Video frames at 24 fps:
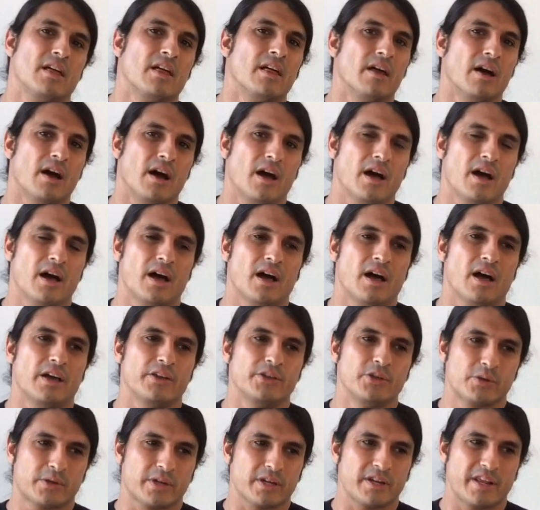
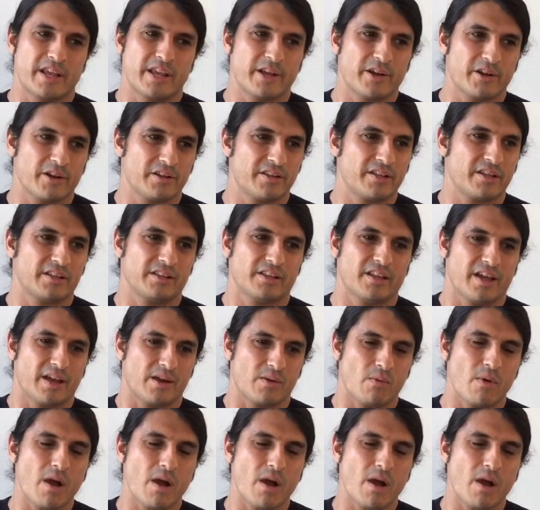you can hear that, like,